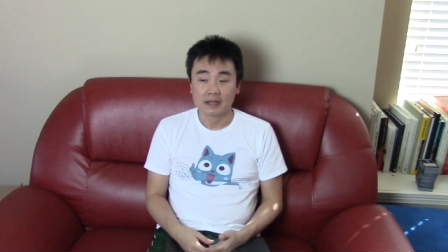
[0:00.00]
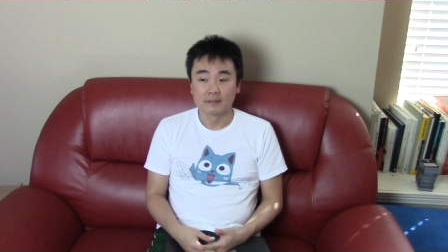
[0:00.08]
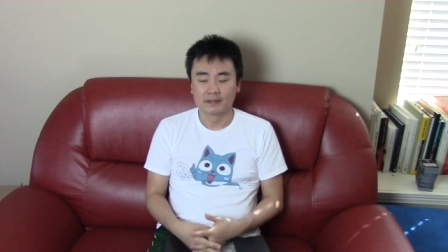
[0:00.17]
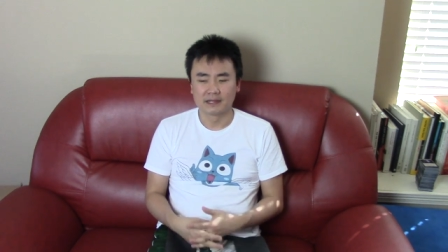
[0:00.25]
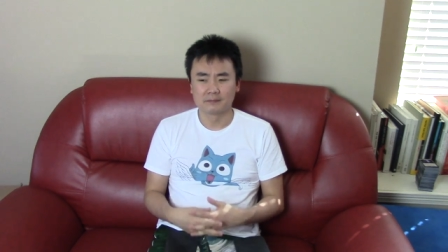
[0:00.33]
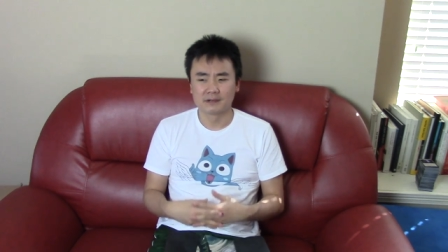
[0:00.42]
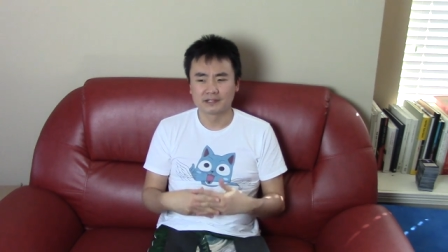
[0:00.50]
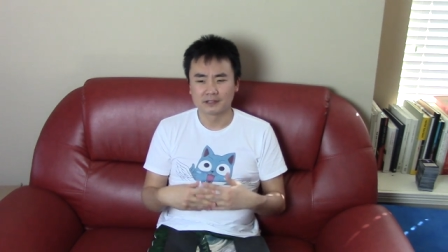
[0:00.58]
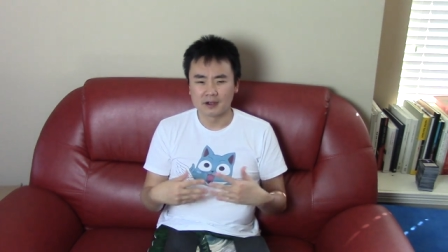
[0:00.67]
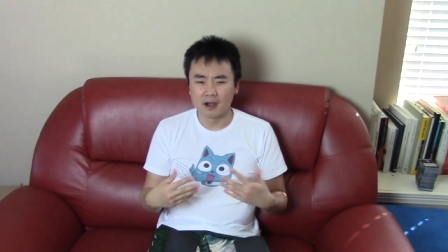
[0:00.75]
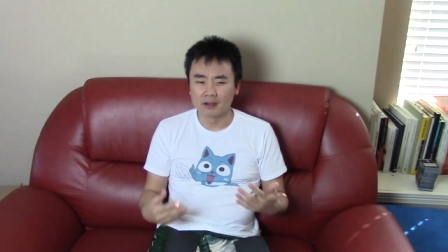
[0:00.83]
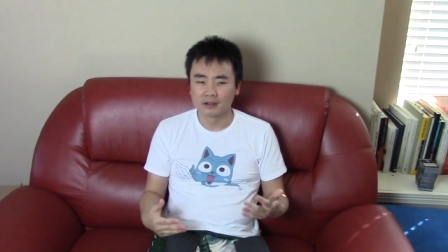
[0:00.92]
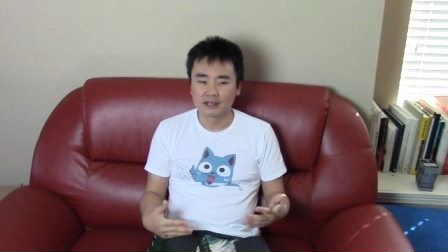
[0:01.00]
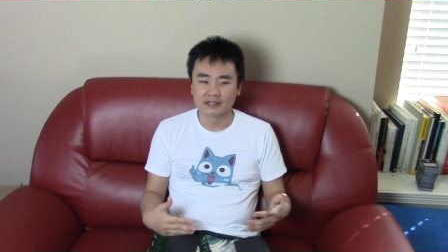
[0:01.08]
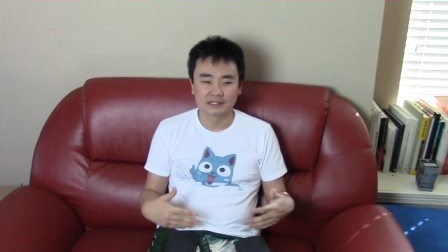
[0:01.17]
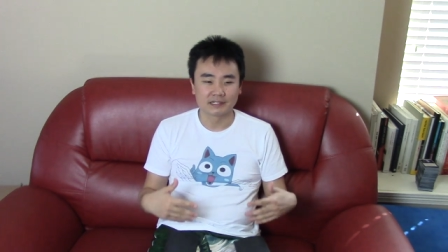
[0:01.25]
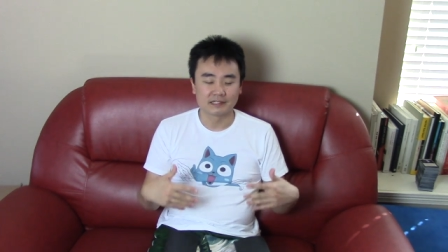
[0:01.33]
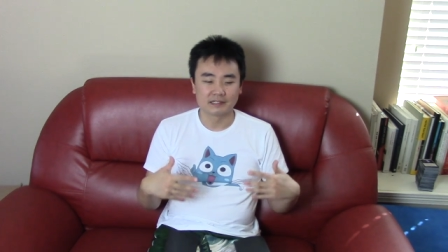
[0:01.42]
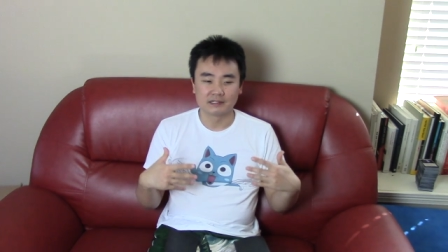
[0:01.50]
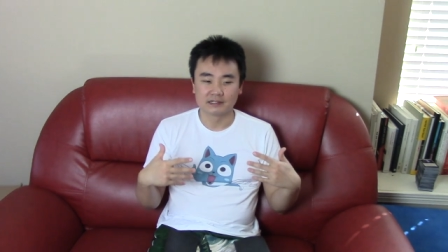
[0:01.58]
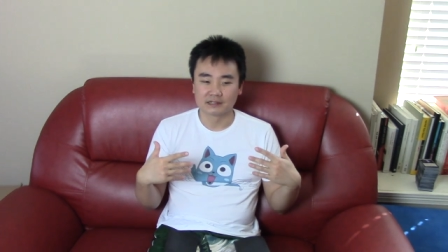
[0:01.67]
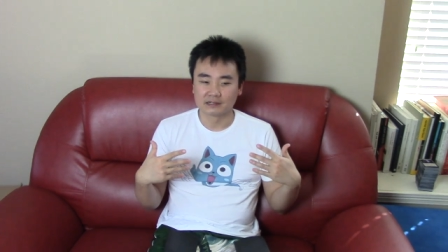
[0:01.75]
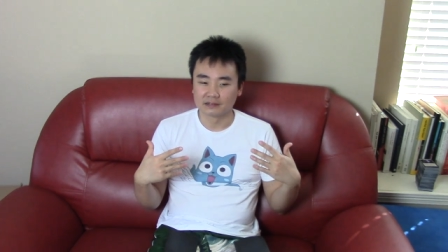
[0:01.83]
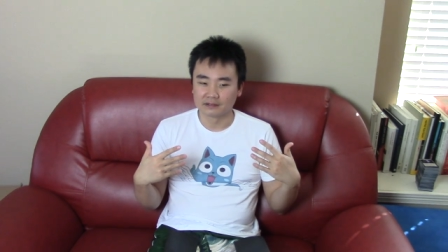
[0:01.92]
But then I went to college, and
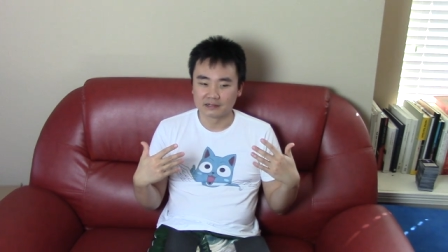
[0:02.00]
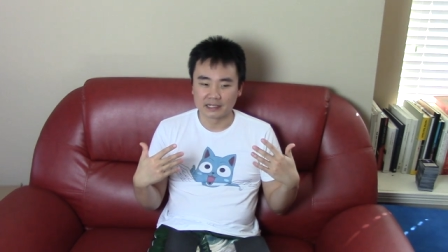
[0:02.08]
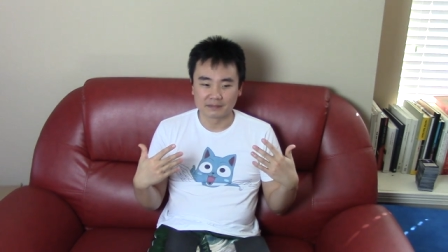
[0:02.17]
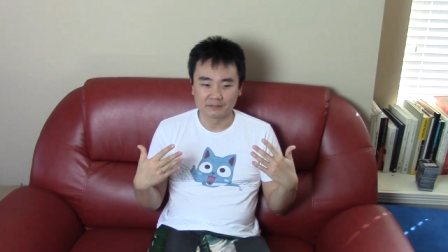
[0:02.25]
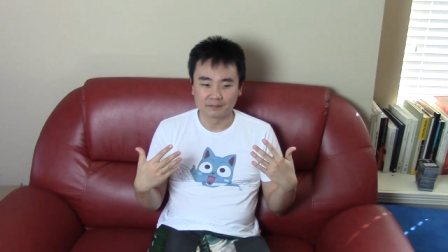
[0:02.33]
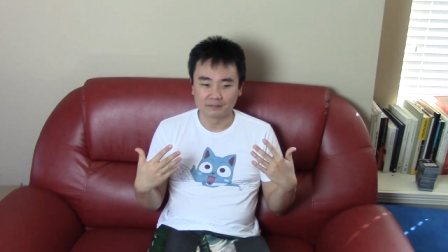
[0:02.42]
you know, I